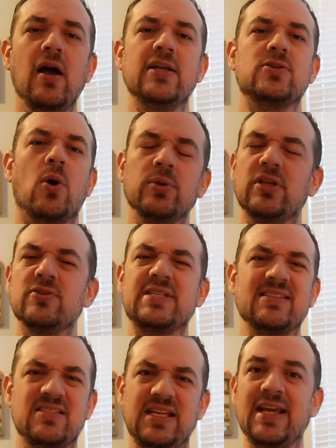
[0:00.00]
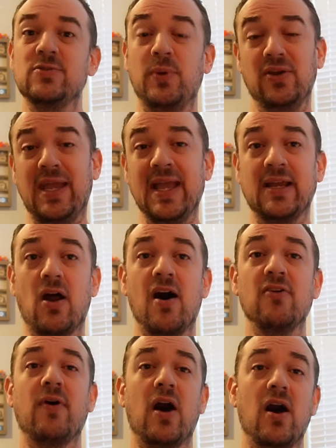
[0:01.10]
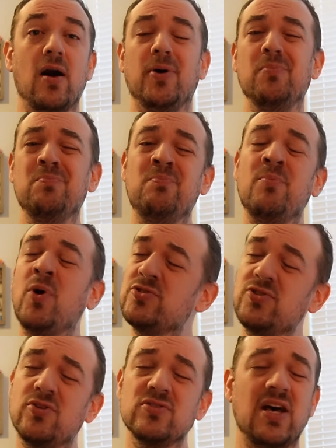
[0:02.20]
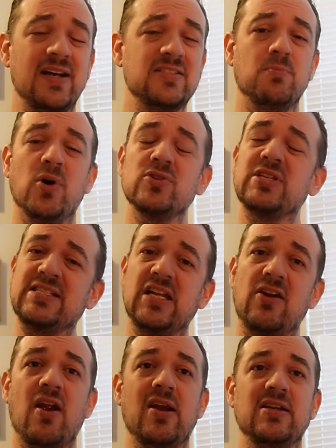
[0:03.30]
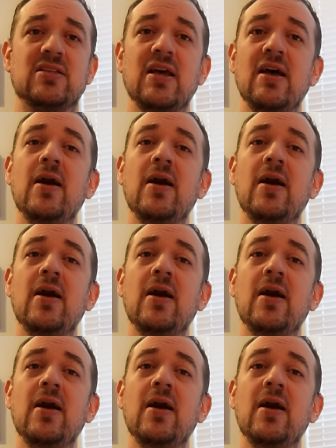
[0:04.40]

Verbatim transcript: it's only those at sea days where you can't get off, uh, but most cruise lines, most itineraries